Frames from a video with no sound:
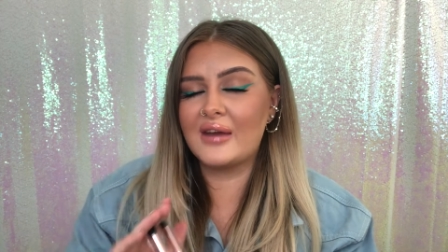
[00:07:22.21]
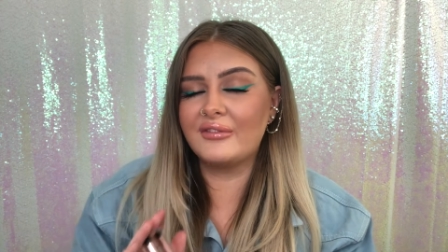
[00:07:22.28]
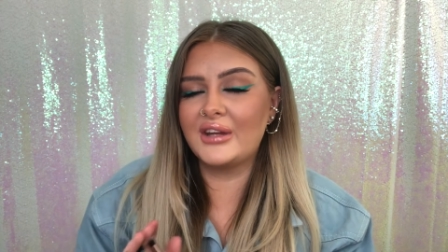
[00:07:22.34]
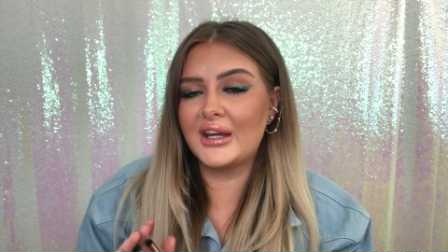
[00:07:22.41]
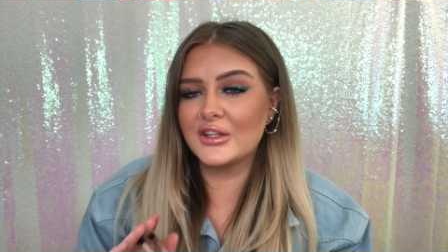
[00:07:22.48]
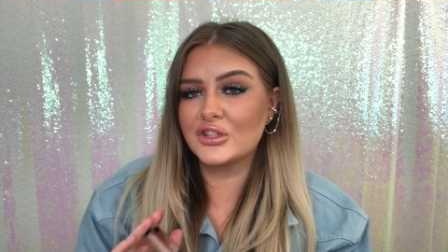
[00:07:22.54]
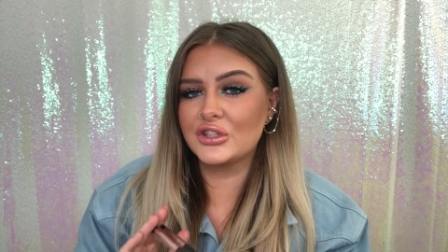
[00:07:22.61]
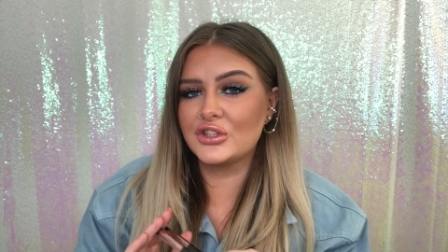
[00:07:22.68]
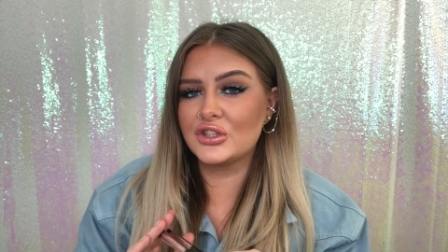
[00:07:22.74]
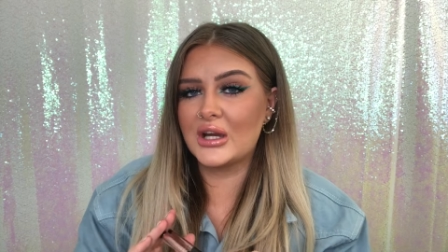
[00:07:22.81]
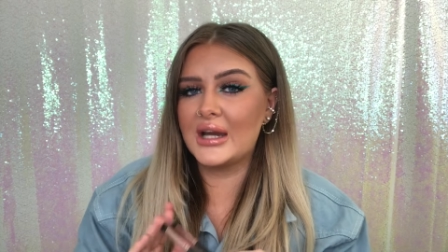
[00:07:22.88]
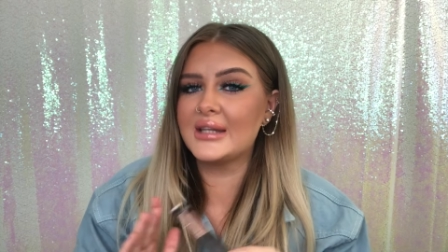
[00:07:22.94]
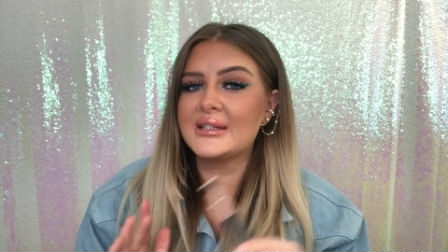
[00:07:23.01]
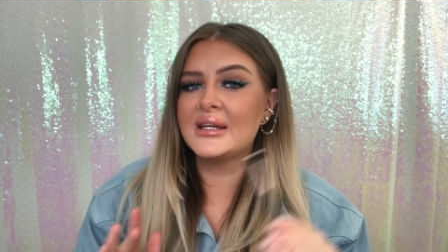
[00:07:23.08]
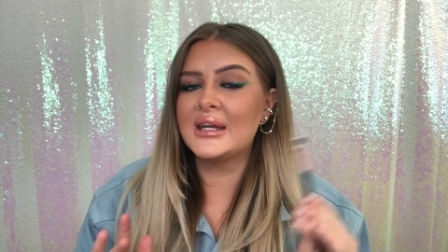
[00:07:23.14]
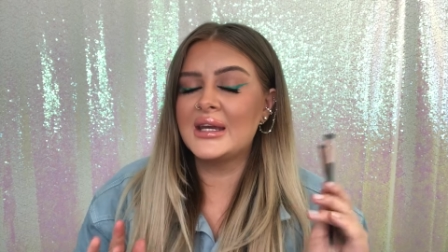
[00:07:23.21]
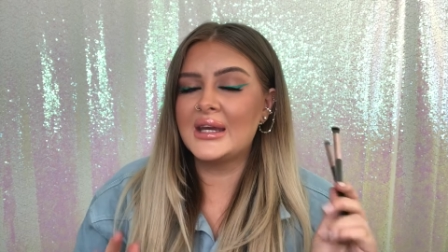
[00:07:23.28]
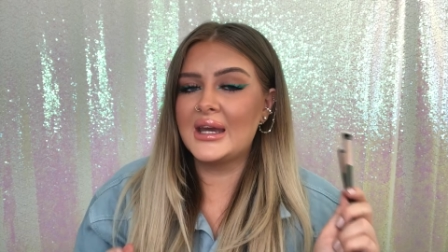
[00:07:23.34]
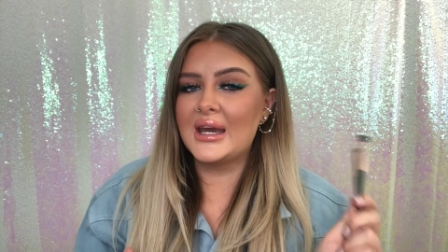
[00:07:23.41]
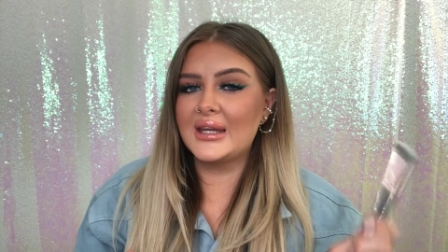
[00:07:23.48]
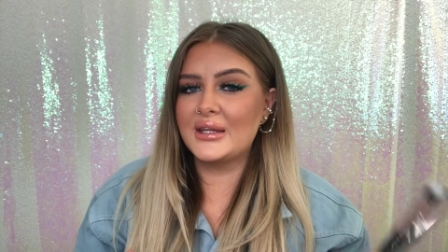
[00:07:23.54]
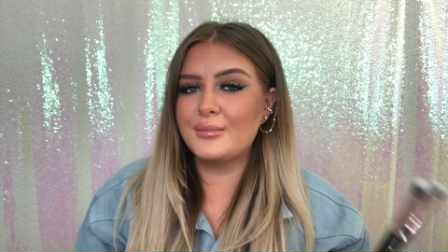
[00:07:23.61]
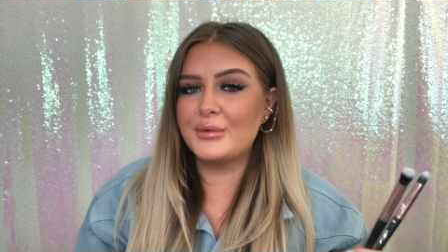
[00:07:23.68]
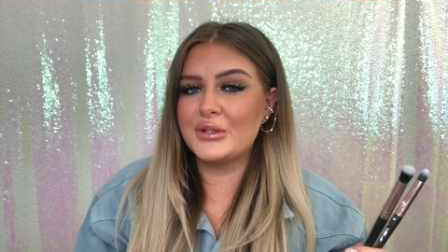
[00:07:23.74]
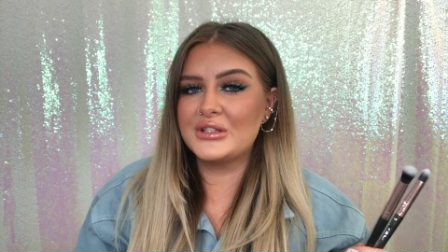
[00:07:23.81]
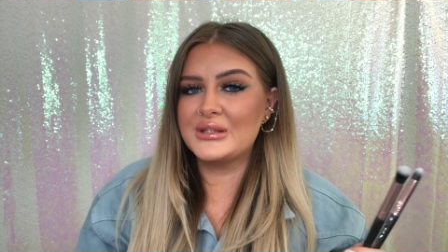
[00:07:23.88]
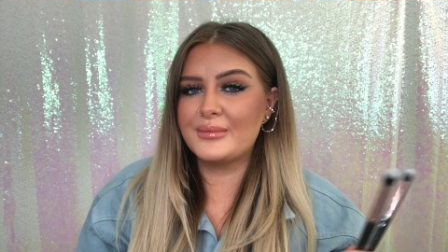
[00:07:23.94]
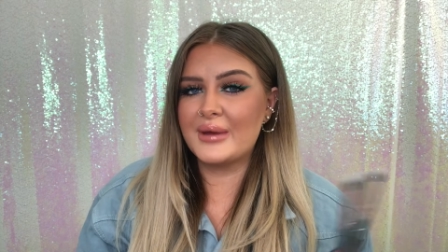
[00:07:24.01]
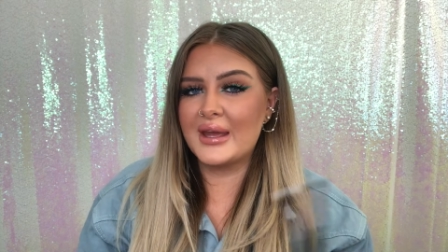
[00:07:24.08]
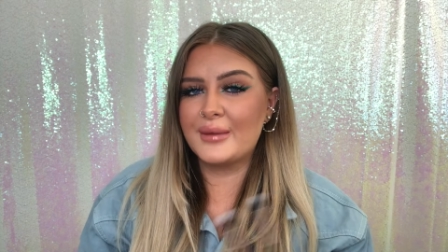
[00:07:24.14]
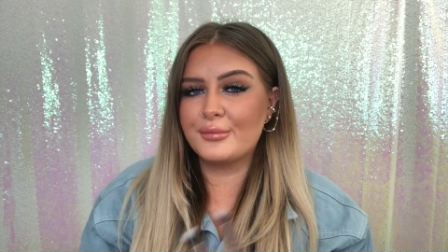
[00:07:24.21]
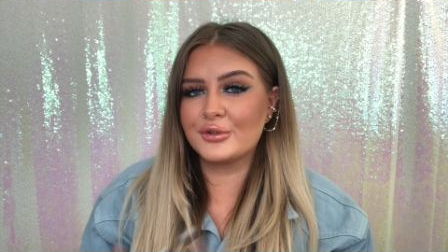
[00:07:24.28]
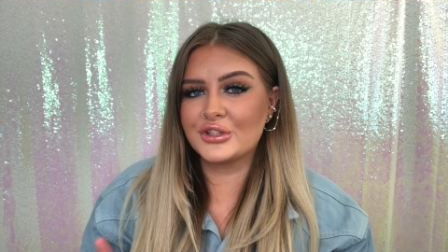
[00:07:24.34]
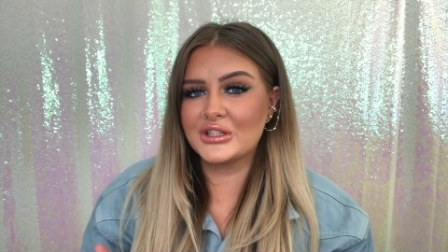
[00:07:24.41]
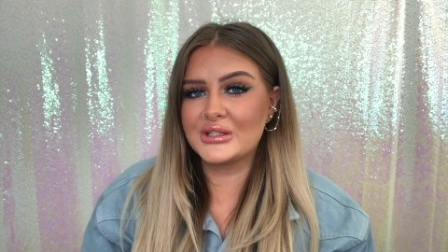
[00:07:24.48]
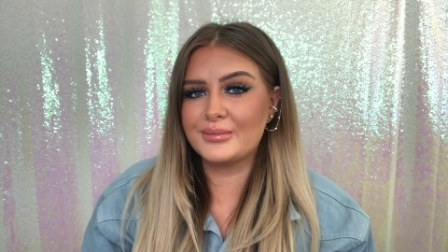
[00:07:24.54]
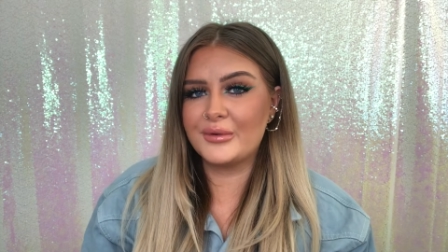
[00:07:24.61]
I haven't actually tried any Beauty Bay brushes